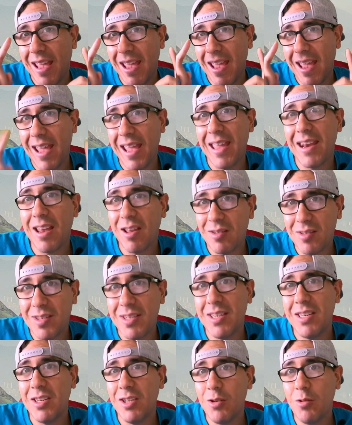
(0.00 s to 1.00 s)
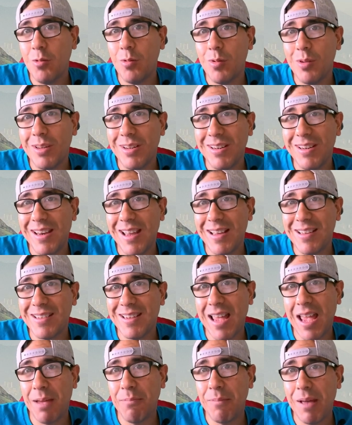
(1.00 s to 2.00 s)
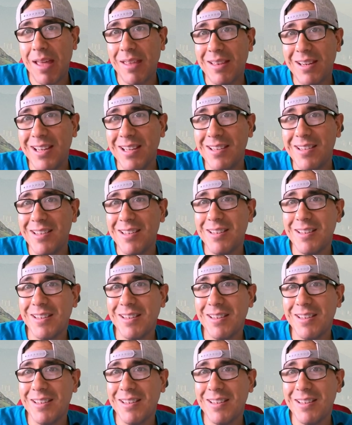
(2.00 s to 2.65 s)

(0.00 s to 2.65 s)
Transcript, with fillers: and I'll see you next time, mathletes.